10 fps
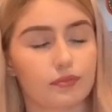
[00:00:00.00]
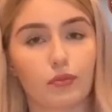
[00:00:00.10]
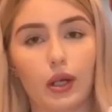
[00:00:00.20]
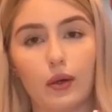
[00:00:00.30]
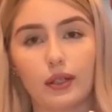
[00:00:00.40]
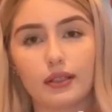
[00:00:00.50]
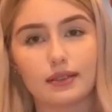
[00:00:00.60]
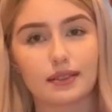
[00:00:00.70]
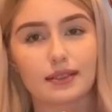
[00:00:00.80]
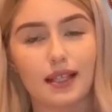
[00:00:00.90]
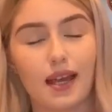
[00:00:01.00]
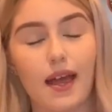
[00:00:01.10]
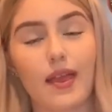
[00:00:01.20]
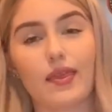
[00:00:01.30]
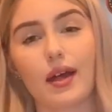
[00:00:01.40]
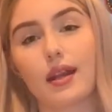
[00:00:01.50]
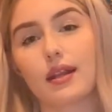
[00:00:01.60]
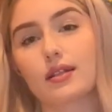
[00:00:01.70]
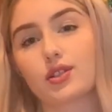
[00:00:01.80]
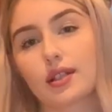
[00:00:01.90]
brownies, then
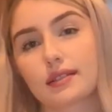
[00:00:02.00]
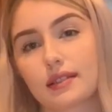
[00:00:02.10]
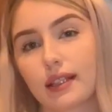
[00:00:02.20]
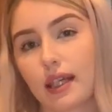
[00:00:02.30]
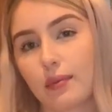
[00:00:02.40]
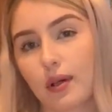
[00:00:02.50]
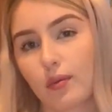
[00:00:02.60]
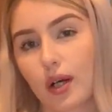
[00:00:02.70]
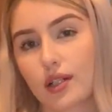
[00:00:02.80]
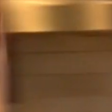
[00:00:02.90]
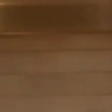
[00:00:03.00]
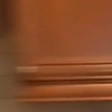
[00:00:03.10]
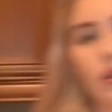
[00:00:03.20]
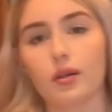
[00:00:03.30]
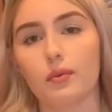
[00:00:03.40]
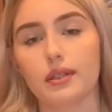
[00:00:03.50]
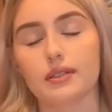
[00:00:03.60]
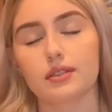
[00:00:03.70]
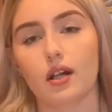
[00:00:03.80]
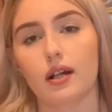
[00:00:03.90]
just keep on watching. Before we
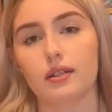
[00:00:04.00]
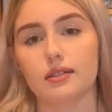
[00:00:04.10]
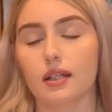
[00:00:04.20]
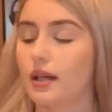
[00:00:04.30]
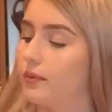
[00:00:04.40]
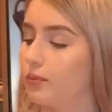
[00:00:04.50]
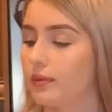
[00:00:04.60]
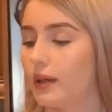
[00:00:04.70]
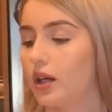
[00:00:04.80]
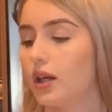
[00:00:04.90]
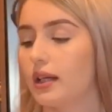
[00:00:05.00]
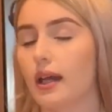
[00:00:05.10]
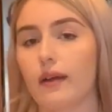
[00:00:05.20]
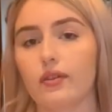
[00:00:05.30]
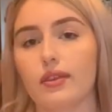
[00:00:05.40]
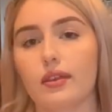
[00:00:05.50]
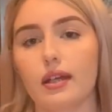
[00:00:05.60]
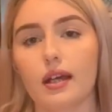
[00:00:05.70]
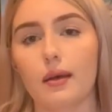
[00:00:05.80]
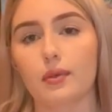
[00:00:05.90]
start preparing
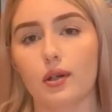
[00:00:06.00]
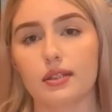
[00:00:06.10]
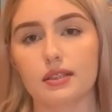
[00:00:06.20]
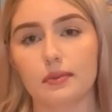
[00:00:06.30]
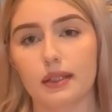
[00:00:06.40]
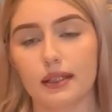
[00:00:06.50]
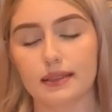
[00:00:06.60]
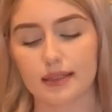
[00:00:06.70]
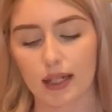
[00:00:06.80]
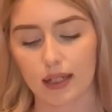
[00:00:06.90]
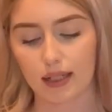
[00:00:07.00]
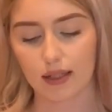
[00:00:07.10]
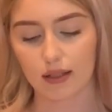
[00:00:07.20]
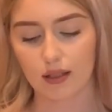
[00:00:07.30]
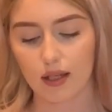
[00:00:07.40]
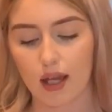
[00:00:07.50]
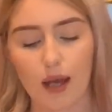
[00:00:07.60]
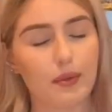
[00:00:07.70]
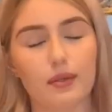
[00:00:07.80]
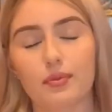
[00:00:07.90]
everything, I'm going to be
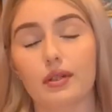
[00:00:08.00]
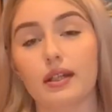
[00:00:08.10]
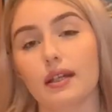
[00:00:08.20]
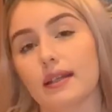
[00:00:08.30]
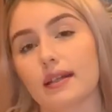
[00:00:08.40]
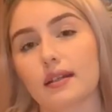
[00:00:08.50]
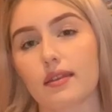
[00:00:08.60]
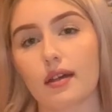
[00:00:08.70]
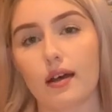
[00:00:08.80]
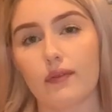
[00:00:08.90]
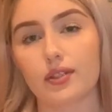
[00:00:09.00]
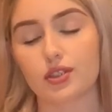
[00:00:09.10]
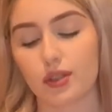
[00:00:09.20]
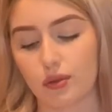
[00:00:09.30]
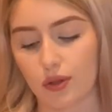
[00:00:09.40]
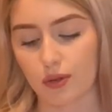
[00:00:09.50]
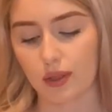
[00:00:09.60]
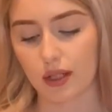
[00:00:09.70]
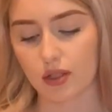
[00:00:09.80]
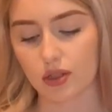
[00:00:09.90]
preheating the oven to
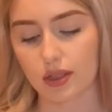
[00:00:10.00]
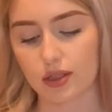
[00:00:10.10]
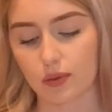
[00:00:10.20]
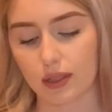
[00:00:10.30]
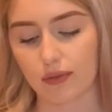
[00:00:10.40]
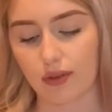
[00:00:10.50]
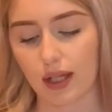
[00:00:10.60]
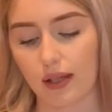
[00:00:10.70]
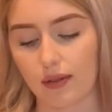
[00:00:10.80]
325